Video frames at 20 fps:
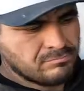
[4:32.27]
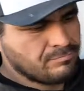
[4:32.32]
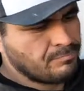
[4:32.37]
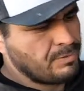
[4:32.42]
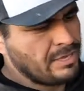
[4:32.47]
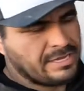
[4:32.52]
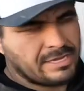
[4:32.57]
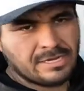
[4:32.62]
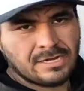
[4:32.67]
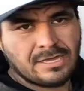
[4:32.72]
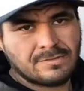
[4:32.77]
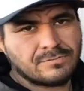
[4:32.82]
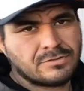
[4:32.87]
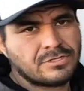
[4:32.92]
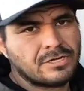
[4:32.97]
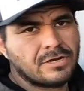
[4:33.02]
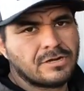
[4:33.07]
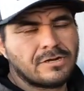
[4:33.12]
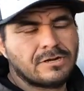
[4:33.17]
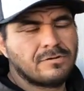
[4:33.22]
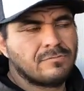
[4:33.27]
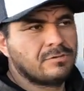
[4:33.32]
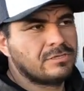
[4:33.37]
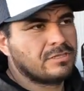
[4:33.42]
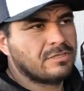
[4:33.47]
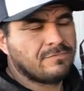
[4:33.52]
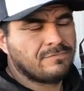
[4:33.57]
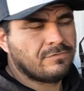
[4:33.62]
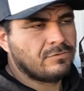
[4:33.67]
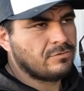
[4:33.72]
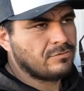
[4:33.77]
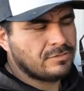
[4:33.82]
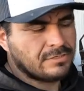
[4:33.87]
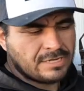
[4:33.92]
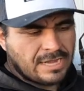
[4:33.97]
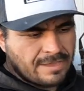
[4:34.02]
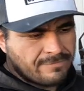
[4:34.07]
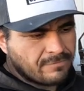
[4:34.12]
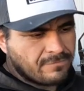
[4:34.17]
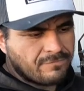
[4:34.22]
picking up dirt with the full, you
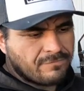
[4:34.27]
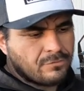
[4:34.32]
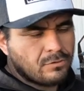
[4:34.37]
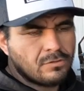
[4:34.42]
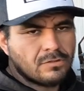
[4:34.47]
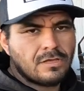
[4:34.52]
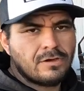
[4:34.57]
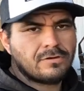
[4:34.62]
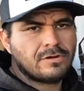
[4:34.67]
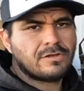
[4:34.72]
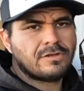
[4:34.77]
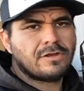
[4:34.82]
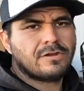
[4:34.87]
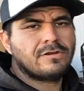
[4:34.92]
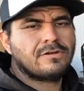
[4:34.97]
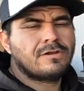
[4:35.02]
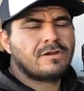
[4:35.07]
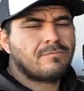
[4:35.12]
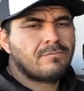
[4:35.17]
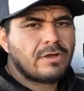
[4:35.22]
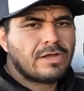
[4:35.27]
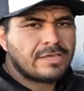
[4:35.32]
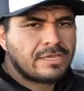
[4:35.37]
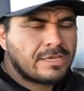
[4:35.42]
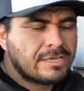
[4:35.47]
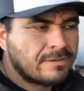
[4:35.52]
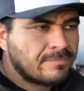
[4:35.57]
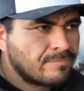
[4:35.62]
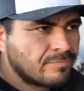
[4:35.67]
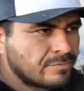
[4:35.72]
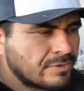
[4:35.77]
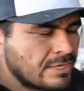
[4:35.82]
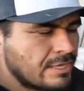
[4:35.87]
can have a full load of dirt in your bucket